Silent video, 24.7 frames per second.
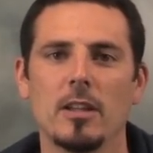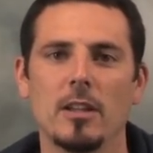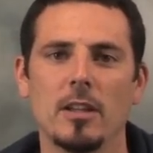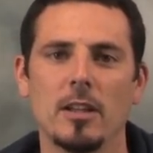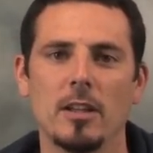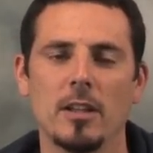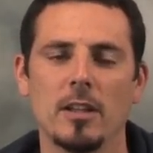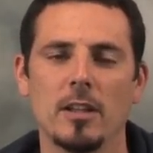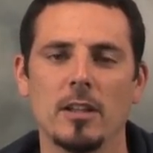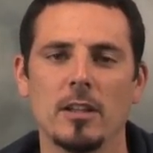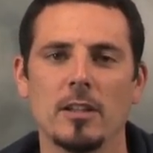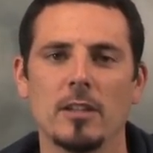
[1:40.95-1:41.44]

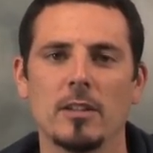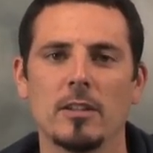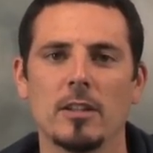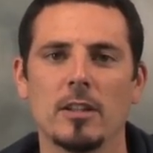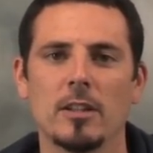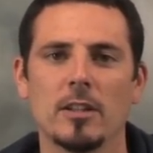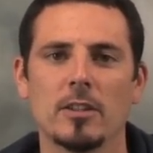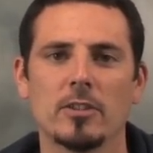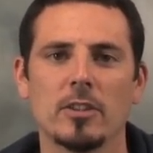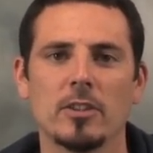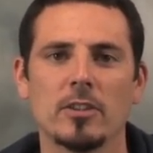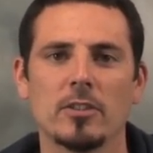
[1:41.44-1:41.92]
And
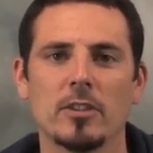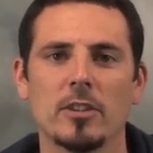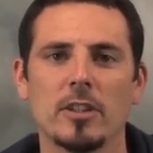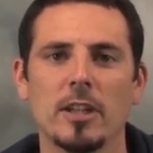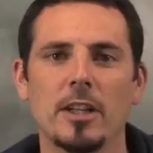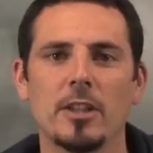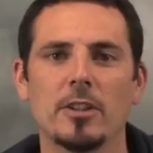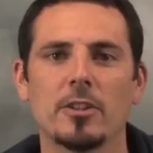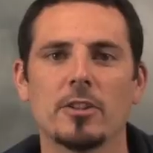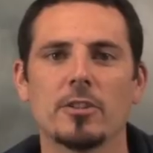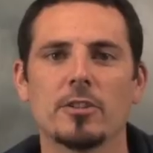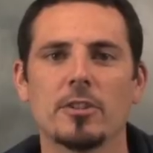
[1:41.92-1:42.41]
since the
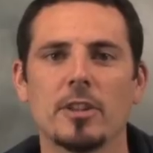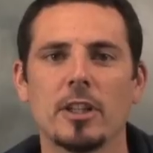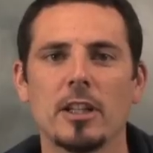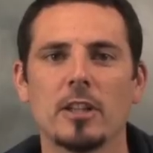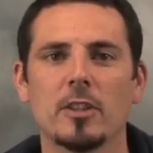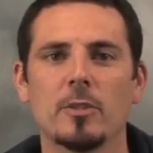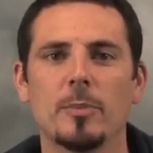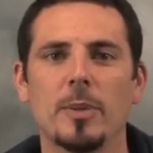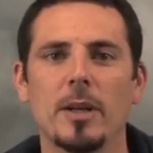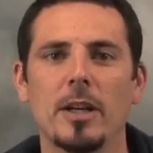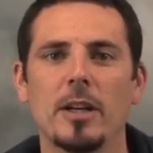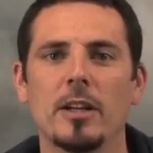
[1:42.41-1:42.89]
layers are
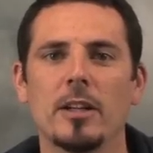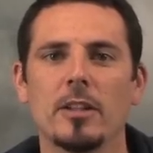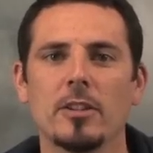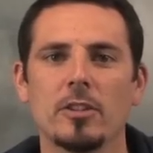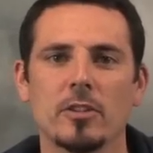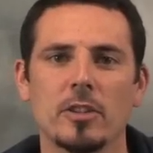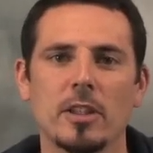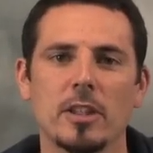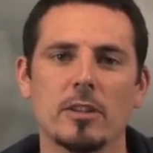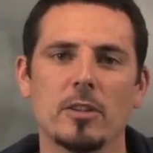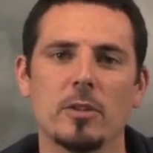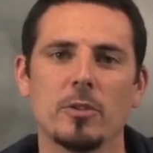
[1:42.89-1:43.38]
transparent,
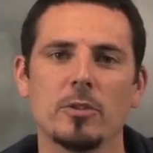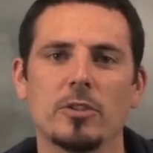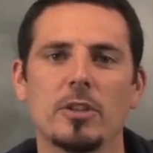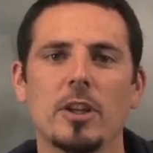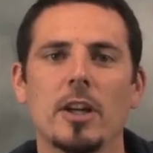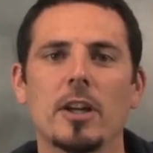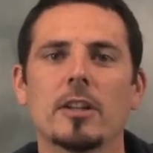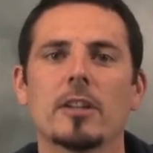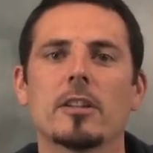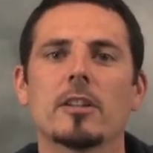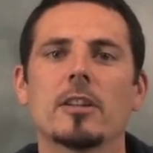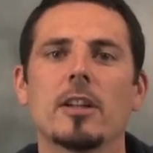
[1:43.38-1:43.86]
you get those
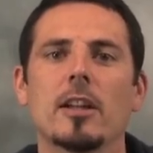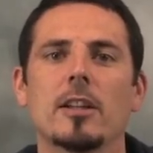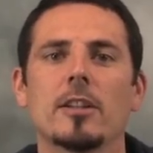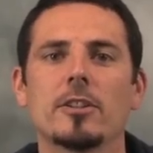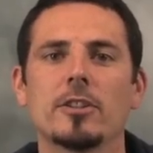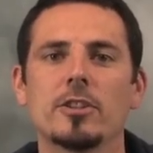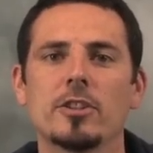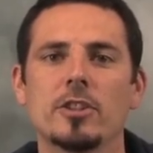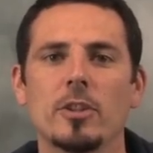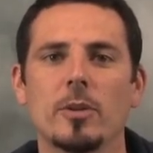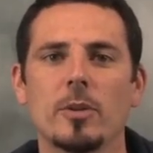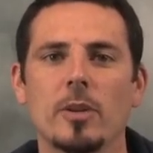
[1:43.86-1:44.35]
darker
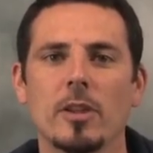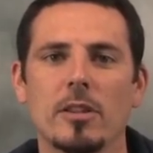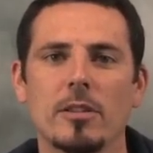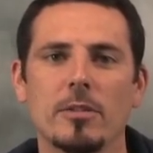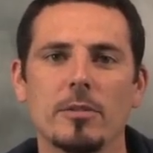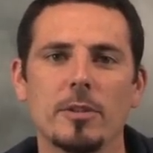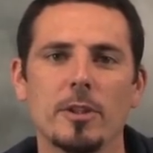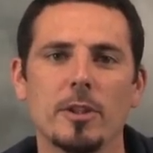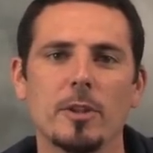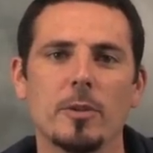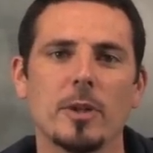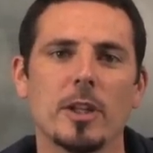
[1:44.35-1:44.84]
colors showing
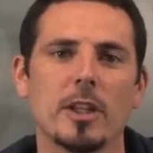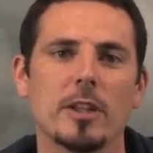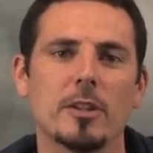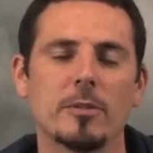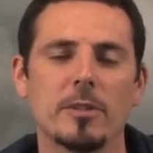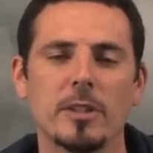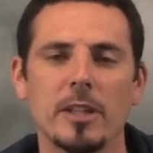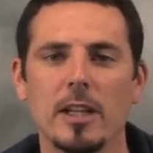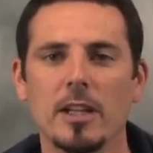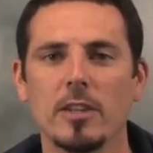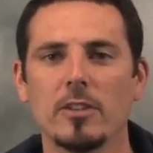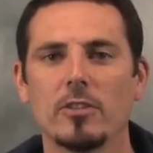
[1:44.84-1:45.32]
through, and it
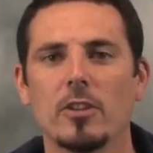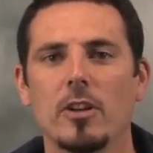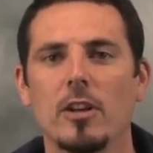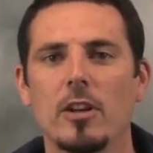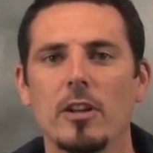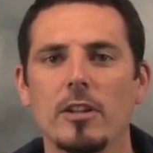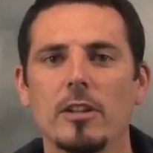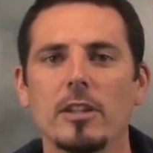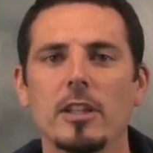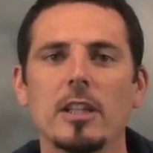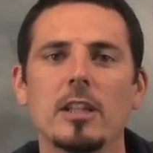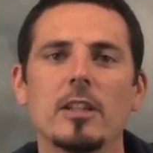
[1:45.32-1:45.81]
creates
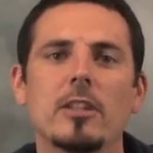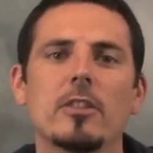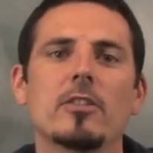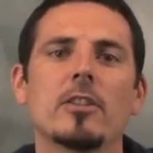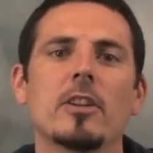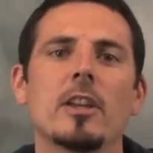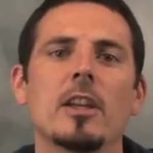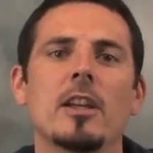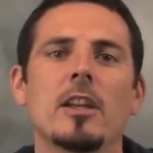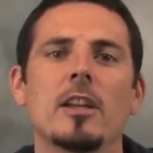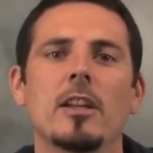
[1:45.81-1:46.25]
all these